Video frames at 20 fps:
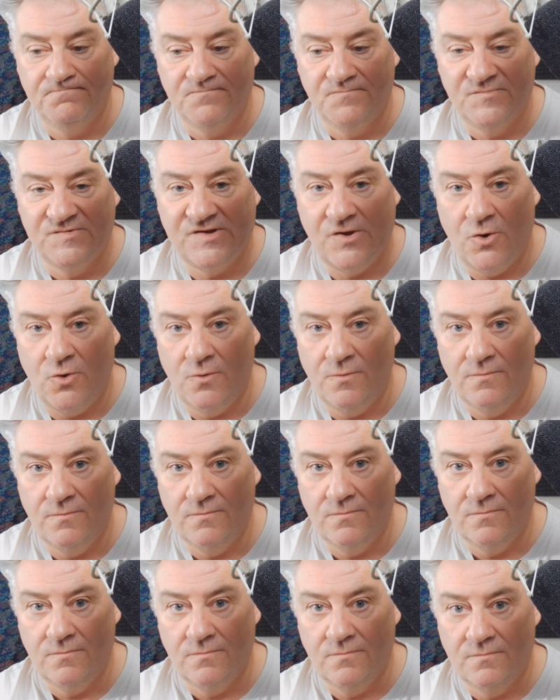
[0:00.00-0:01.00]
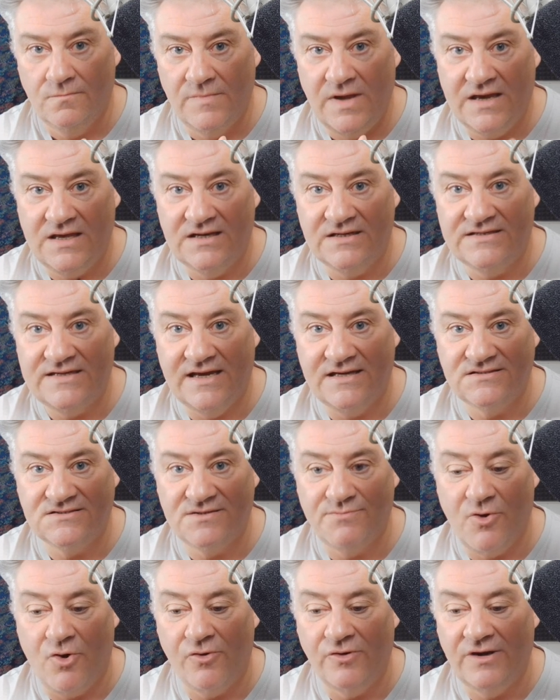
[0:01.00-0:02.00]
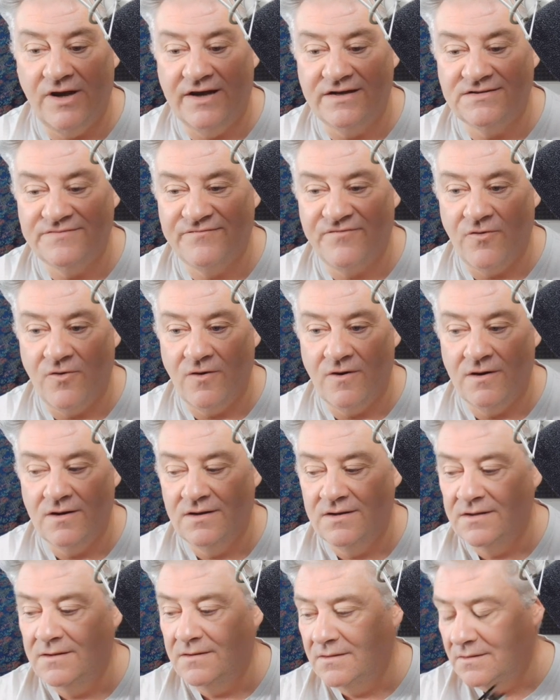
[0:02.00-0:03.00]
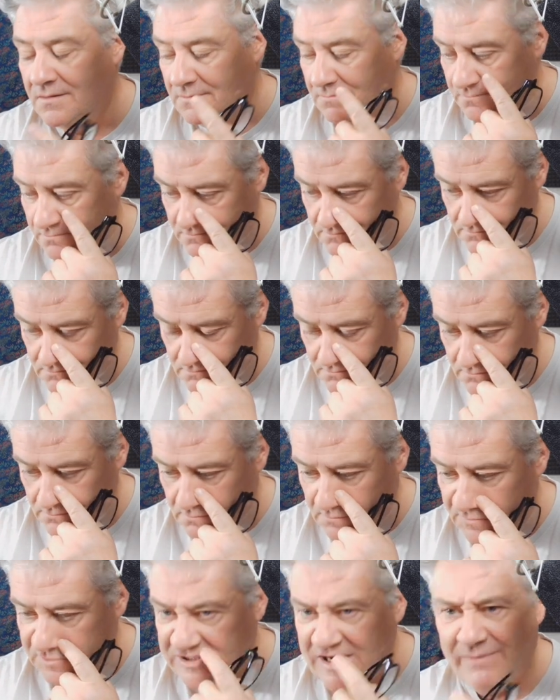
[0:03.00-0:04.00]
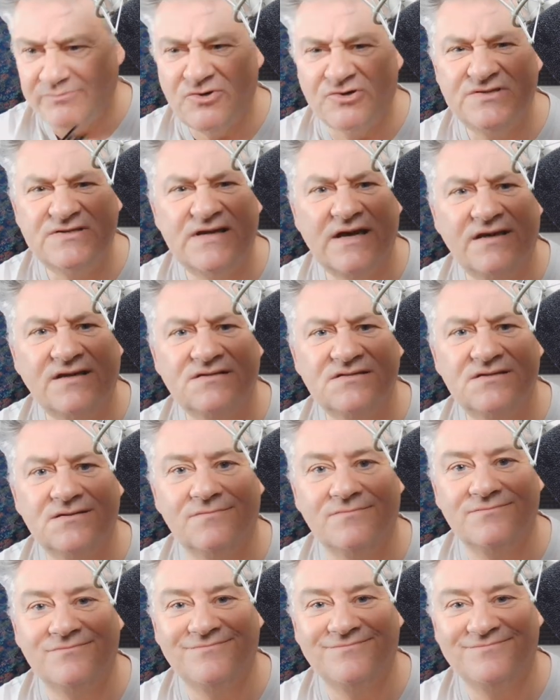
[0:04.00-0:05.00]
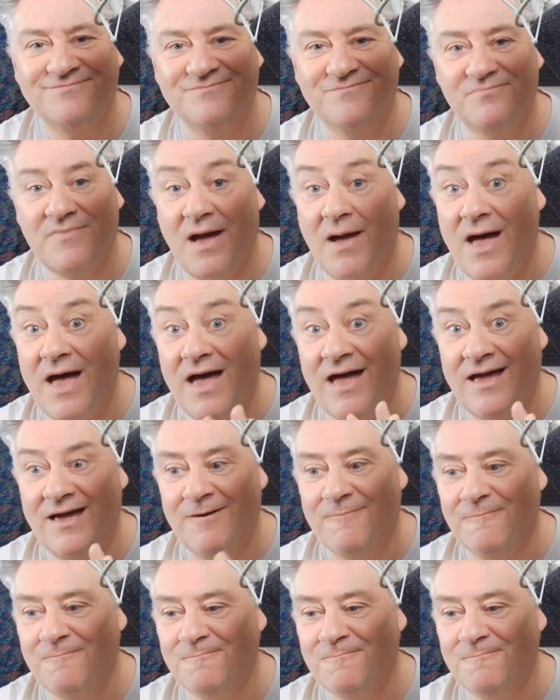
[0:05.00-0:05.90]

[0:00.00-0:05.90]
So, make it a date tomorrow night for Chapter 6. Bye.